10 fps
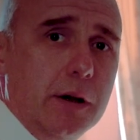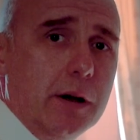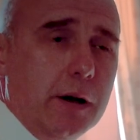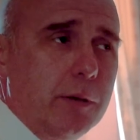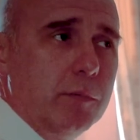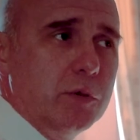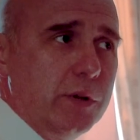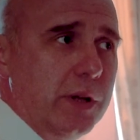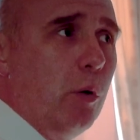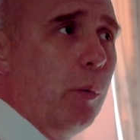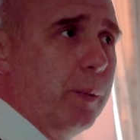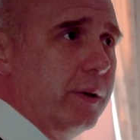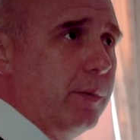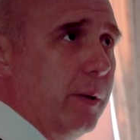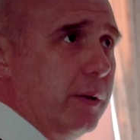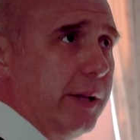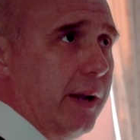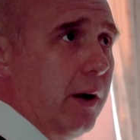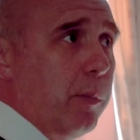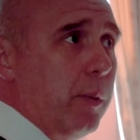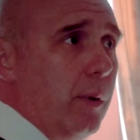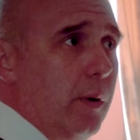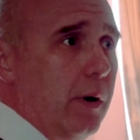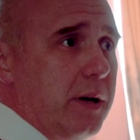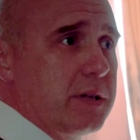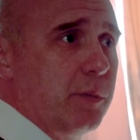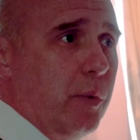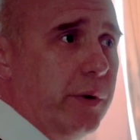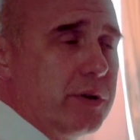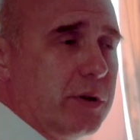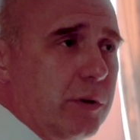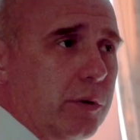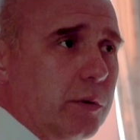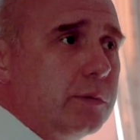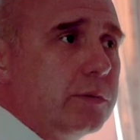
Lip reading: So they opened the building up as a boys' school.